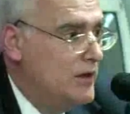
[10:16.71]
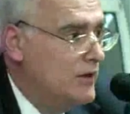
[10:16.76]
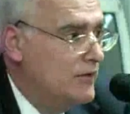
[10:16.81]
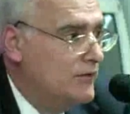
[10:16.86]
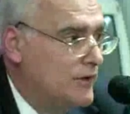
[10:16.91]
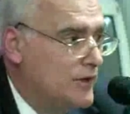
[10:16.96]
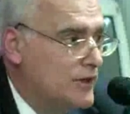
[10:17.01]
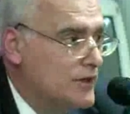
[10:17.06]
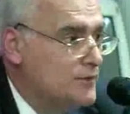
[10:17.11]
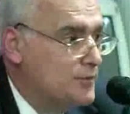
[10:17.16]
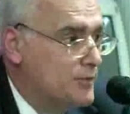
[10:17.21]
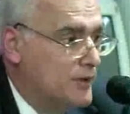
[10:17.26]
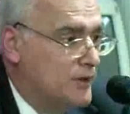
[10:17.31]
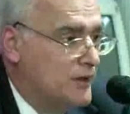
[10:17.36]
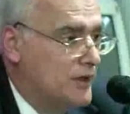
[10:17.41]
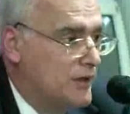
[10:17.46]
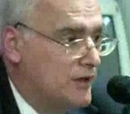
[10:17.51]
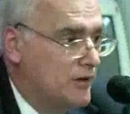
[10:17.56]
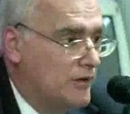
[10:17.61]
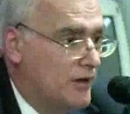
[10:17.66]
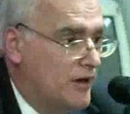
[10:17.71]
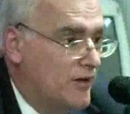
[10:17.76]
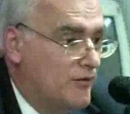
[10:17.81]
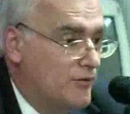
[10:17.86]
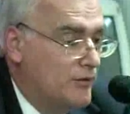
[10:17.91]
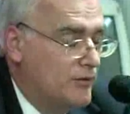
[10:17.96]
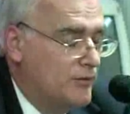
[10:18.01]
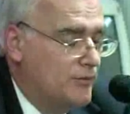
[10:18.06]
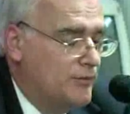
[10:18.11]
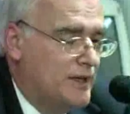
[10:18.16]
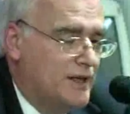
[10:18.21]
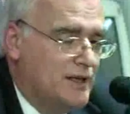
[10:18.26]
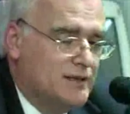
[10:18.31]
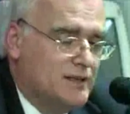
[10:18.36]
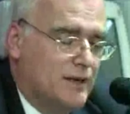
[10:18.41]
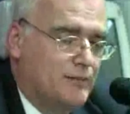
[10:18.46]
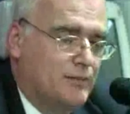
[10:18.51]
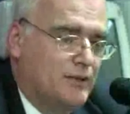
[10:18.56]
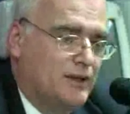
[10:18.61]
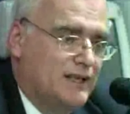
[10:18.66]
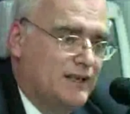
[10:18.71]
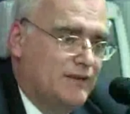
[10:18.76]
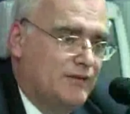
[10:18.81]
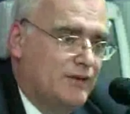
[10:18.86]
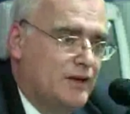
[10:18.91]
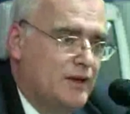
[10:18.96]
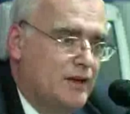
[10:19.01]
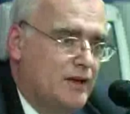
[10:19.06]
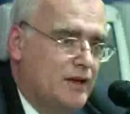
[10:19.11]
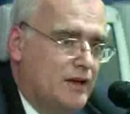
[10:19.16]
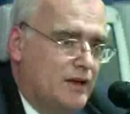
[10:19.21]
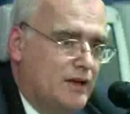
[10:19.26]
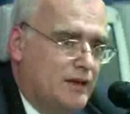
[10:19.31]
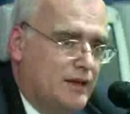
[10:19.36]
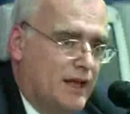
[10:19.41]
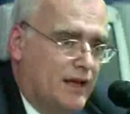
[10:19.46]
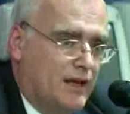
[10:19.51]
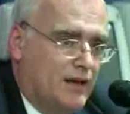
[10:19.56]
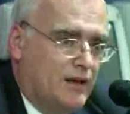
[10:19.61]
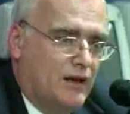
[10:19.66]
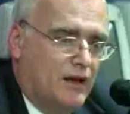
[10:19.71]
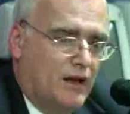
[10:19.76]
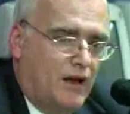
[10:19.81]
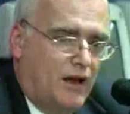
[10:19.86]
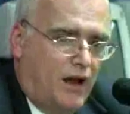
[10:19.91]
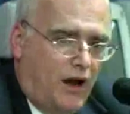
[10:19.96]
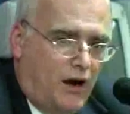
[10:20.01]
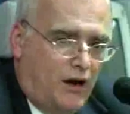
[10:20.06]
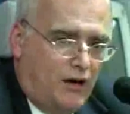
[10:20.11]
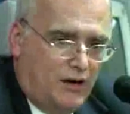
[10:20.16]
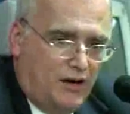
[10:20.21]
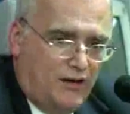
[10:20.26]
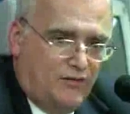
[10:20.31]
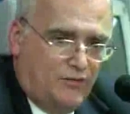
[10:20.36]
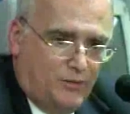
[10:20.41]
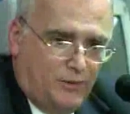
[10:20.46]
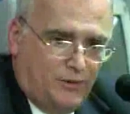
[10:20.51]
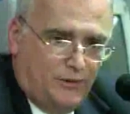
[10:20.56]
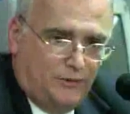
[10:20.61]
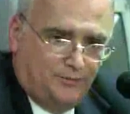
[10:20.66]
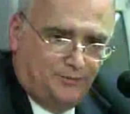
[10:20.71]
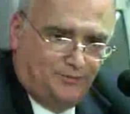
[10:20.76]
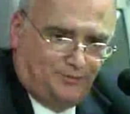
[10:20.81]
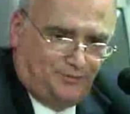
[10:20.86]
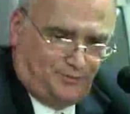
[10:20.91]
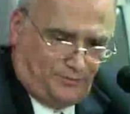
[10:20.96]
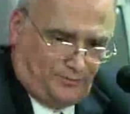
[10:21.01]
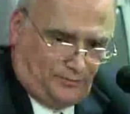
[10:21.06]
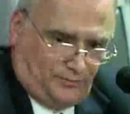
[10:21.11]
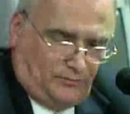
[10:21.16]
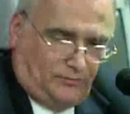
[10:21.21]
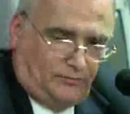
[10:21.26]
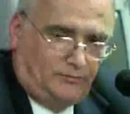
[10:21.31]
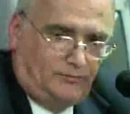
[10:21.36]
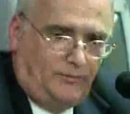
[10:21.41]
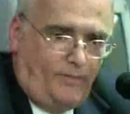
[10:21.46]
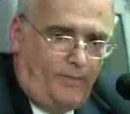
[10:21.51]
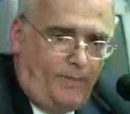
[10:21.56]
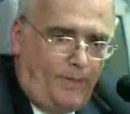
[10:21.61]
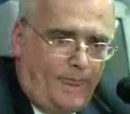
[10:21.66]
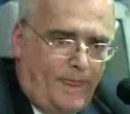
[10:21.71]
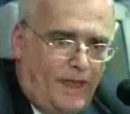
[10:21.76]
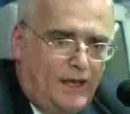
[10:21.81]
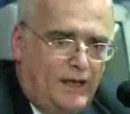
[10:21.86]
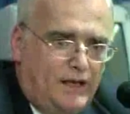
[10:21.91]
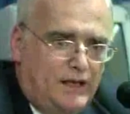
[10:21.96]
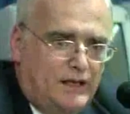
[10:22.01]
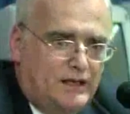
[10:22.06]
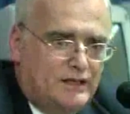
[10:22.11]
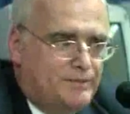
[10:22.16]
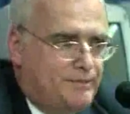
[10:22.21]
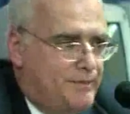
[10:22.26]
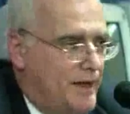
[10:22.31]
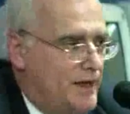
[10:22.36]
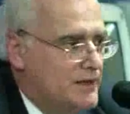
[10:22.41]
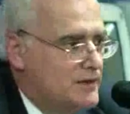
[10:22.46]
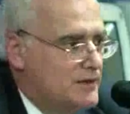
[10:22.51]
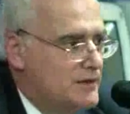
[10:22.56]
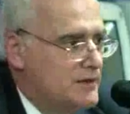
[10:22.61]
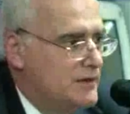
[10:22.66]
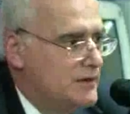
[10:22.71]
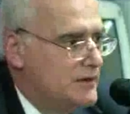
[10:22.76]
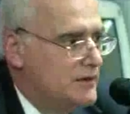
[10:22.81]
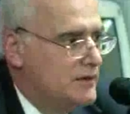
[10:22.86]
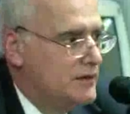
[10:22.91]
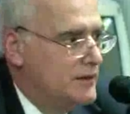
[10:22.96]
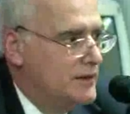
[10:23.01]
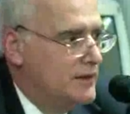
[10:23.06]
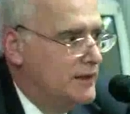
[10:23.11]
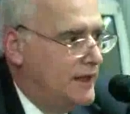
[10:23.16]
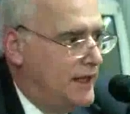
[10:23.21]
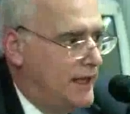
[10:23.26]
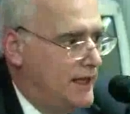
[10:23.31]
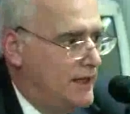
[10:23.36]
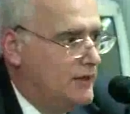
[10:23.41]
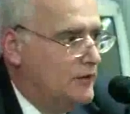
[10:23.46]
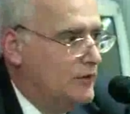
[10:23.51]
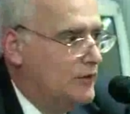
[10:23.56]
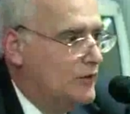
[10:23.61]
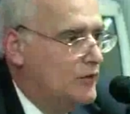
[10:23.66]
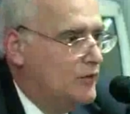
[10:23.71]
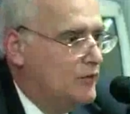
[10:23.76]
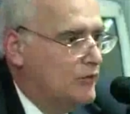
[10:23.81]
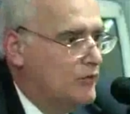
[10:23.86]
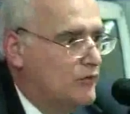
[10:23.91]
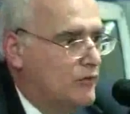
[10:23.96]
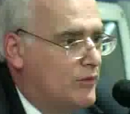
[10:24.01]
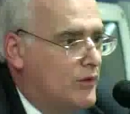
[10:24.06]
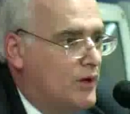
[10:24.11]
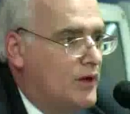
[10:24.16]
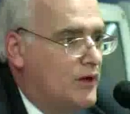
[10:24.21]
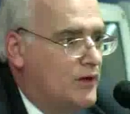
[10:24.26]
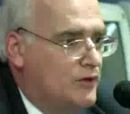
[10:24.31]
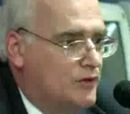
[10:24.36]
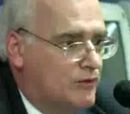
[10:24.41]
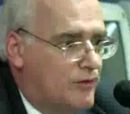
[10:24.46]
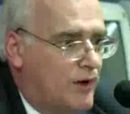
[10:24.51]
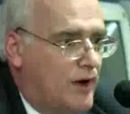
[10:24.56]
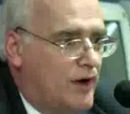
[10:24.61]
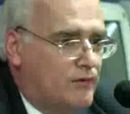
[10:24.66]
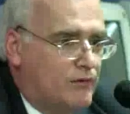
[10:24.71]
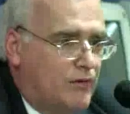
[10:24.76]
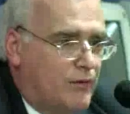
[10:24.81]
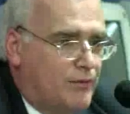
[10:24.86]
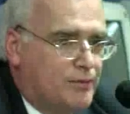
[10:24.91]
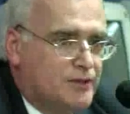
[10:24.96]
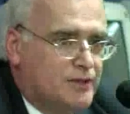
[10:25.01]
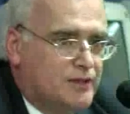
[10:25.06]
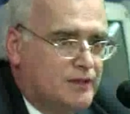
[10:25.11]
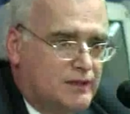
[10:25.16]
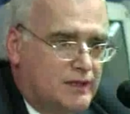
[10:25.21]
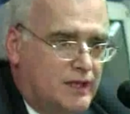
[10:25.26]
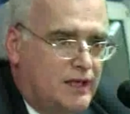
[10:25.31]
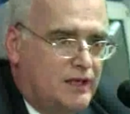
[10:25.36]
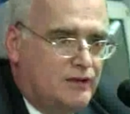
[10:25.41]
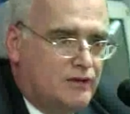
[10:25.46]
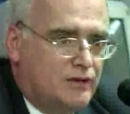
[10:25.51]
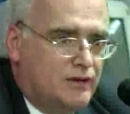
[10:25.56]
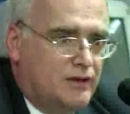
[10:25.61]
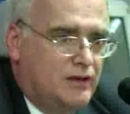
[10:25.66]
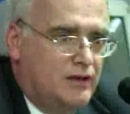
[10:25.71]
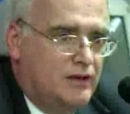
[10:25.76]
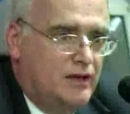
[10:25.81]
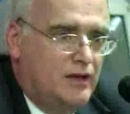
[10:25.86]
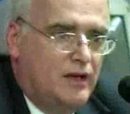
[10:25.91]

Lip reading: for this particular government because I believe that our government is best handled through direct representation.